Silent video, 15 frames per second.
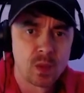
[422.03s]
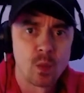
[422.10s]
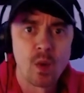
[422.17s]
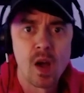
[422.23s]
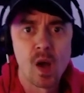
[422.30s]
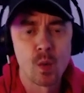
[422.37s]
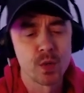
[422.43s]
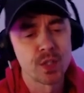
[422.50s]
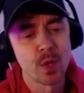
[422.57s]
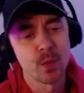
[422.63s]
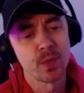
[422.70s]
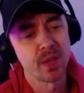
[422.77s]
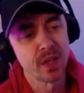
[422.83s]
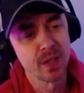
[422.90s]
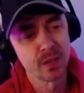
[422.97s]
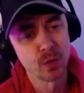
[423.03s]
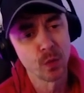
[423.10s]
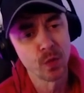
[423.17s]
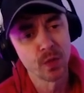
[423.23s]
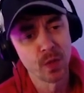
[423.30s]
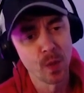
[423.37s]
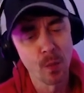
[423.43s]
Wow, what's up with Ed
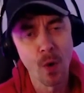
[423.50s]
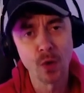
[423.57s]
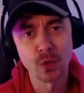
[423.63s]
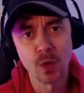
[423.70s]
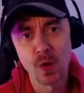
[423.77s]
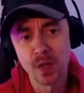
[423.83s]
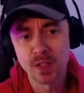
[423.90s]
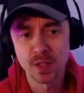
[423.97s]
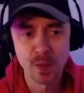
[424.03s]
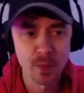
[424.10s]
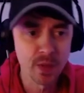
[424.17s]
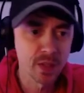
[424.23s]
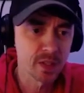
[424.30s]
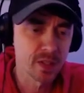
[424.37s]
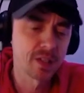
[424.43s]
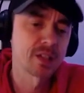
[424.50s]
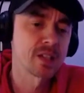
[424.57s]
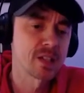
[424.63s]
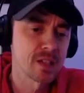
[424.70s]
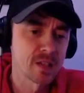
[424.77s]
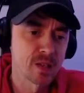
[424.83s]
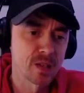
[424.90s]
doing the multi-syllabic
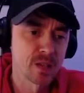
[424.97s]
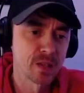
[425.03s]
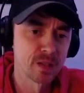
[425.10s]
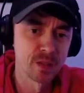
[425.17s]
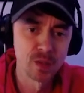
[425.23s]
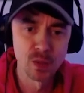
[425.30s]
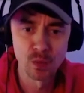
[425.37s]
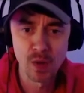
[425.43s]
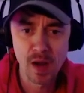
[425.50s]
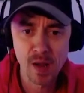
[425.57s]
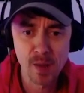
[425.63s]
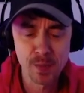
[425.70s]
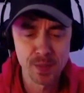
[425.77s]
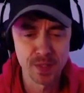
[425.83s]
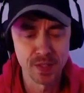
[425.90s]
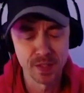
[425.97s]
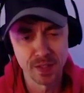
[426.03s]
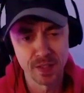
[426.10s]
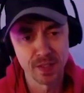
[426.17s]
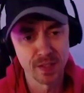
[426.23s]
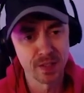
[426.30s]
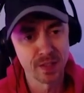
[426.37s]
raps
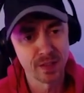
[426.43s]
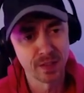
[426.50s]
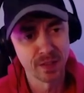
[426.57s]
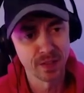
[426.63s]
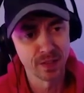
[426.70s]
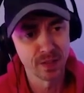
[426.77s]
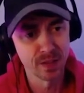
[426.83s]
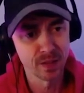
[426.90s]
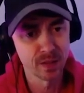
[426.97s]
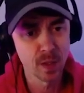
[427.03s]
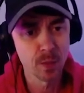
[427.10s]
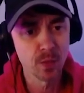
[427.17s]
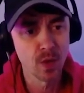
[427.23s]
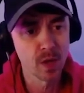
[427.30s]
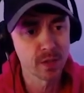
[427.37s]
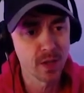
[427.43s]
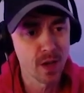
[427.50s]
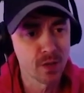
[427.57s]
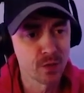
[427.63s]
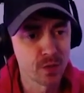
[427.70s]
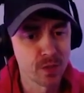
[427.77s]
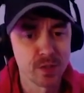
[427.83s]
and the double
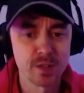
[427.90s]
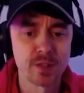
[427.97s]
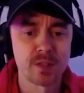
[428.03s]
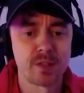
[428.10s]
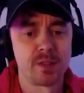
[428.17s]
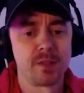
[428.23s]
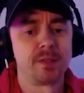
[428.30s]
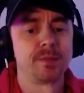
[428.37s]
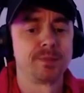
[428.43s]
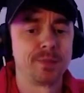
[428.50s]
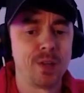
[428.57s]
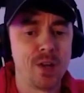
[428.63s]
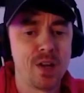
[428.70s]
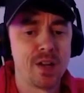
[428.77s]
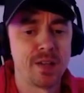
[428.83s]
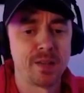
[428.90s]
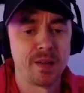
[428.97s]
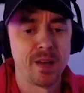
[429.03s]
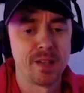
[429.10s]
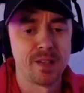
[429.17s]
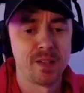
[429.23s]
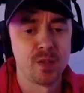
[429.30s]
entendres? Alright, I
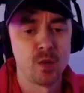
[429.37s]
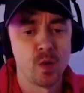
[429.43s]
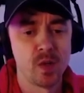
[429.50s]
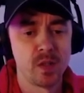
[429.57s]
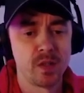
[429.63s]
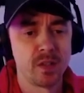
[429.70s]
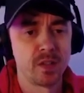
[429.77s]
see you, Ed.